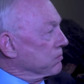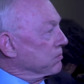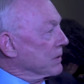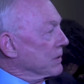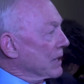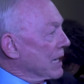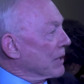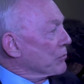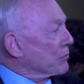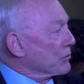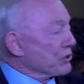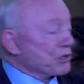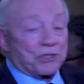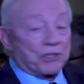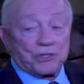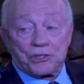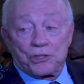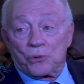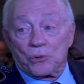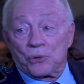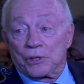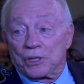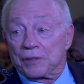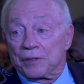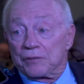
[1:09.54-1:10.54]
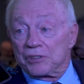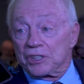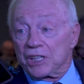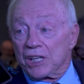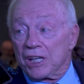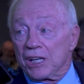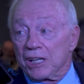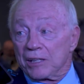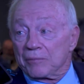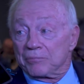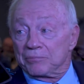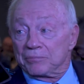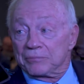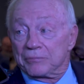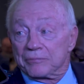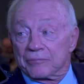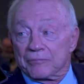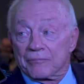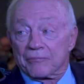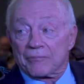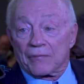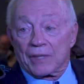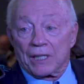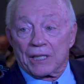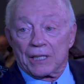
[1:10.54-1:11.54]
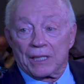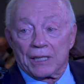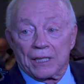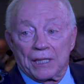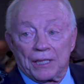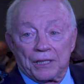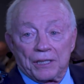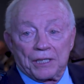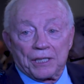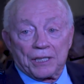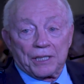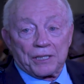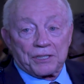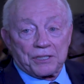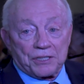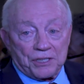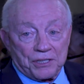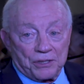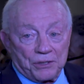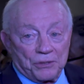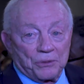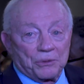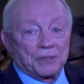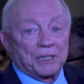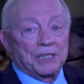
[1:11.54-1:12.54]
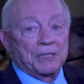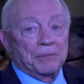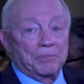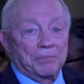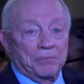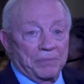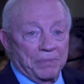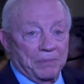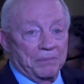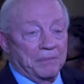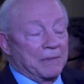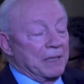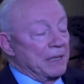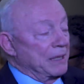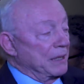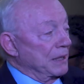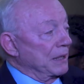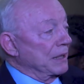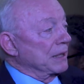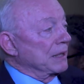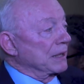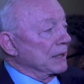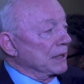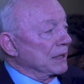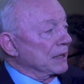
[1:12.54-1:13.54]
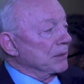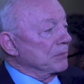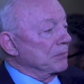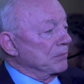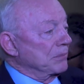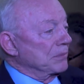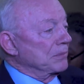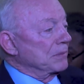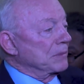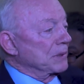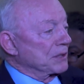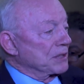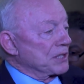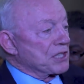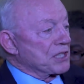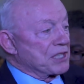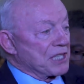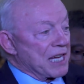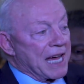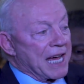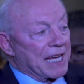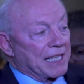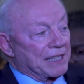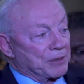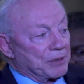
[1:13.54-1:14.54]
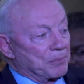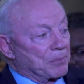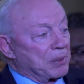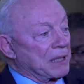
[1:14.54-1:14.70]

that was the story of the game. And so he designed a